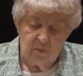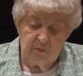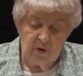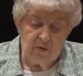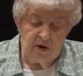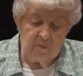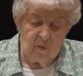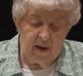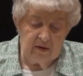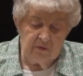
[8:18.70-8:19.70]
We rode
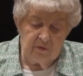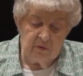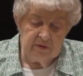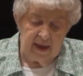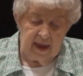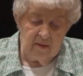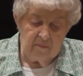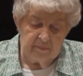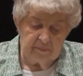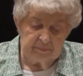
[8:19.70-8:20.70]
up Wagon Road
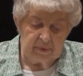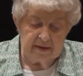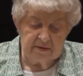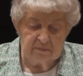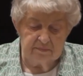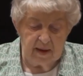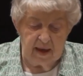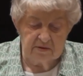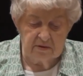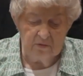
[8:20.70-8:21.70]
Gap
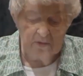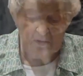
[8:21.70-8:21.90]
past